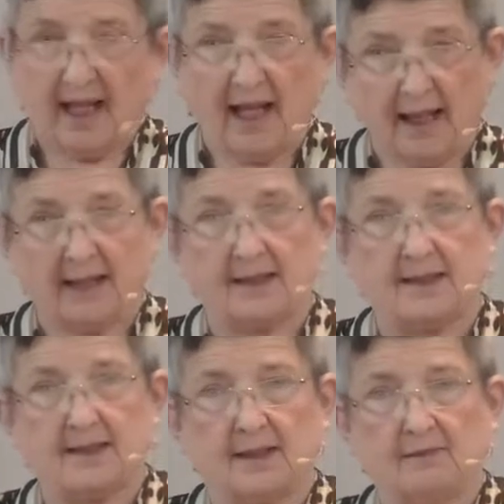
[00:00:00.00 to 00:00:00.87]

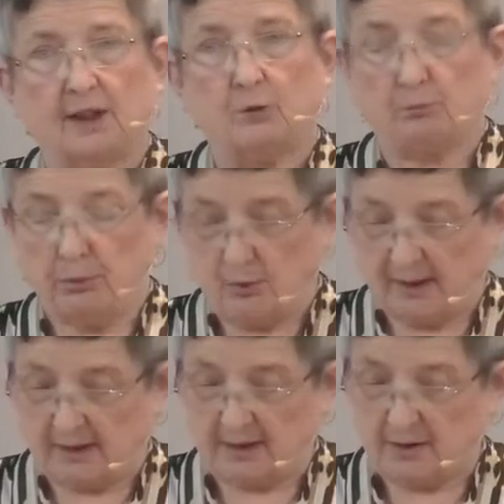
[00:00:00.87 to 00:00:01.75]
acts that
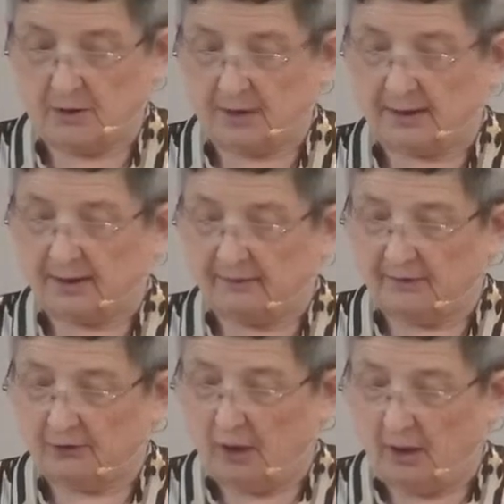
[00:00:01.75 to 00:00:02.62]
point to the love
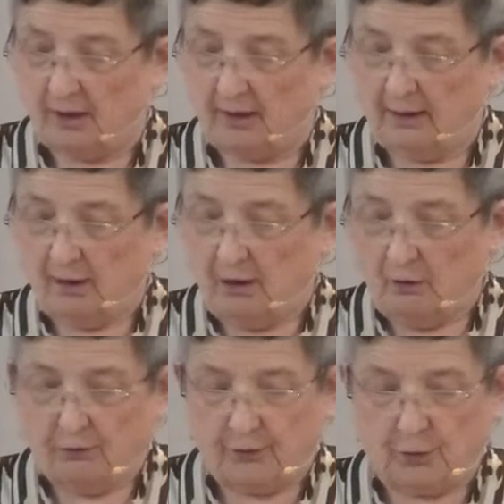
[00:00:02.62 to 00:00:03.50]
of God
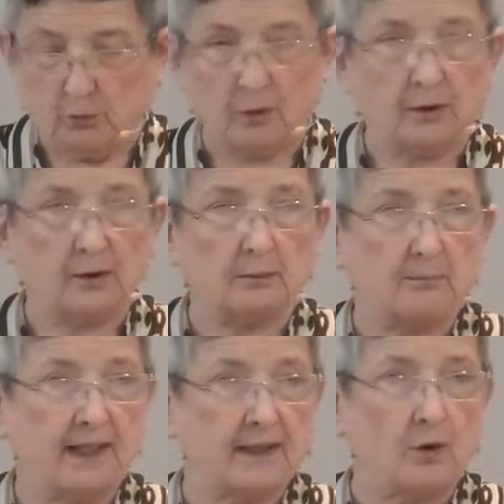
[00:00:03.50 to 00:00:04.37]
for the world
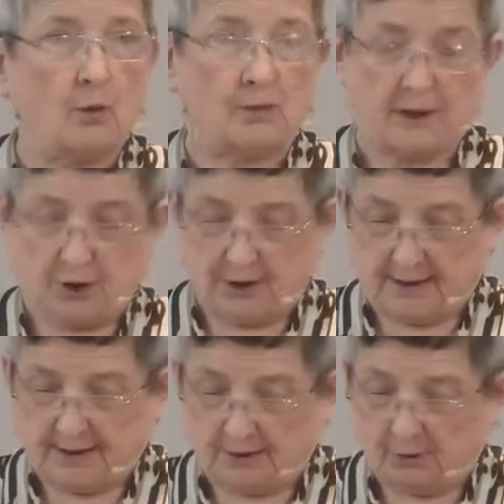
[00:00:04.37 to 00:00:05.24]
made known in
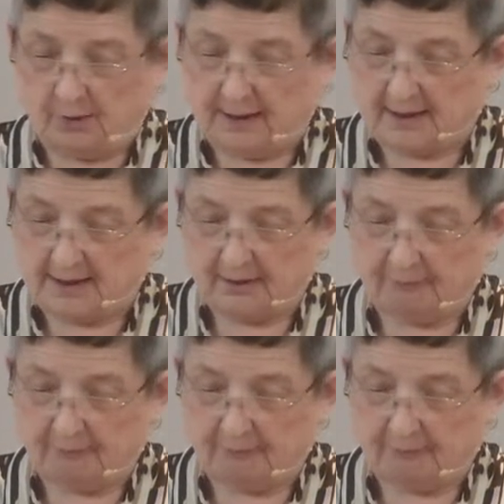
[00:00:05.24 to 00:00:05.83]
Jesus Christ.